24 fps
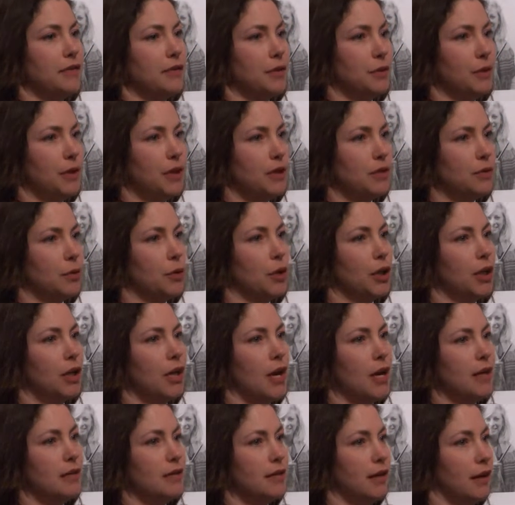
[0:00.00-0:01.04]
So he's
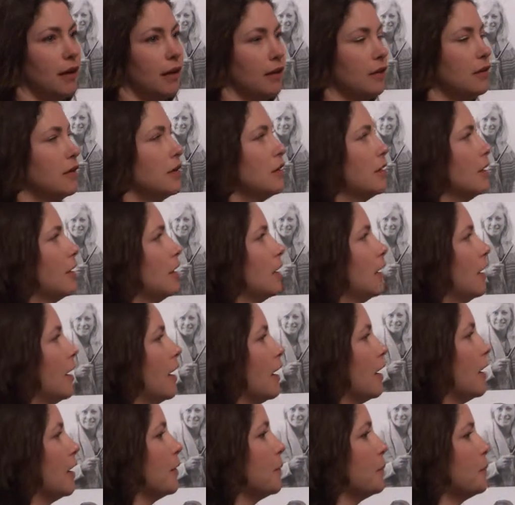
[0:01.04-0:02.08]
organizing
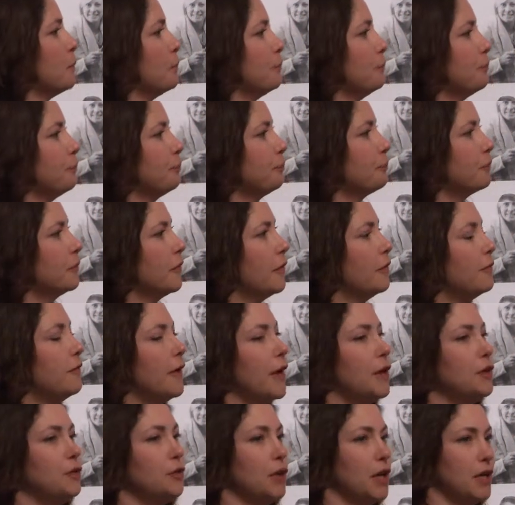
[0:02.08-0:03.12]

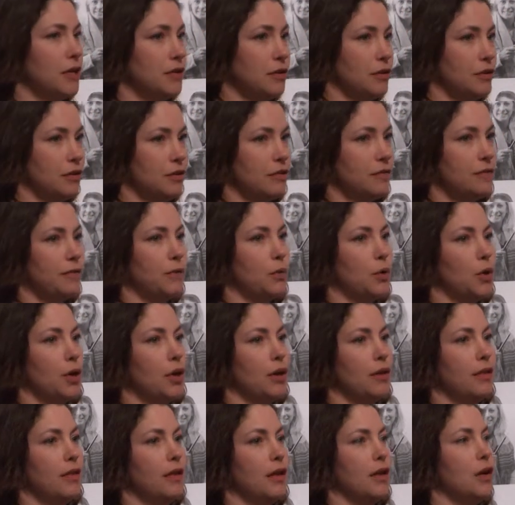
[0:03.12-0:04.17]
fundraisers
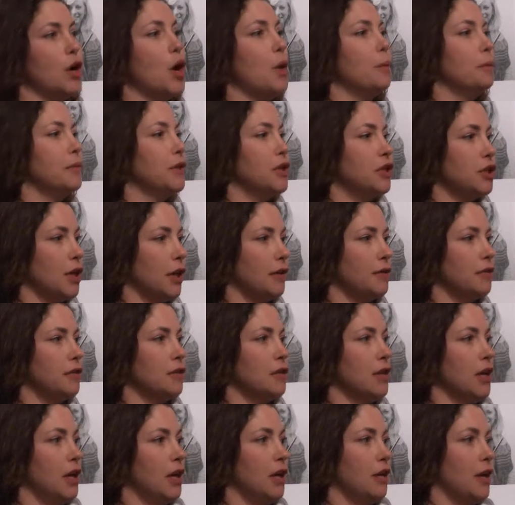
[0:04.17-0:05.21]
for the homeless shelter
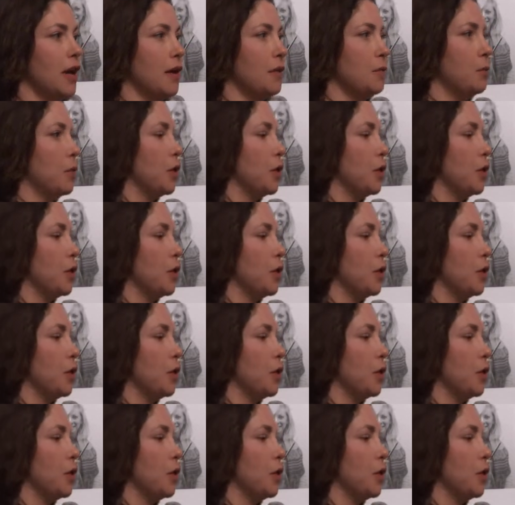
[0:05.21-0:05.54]
that he now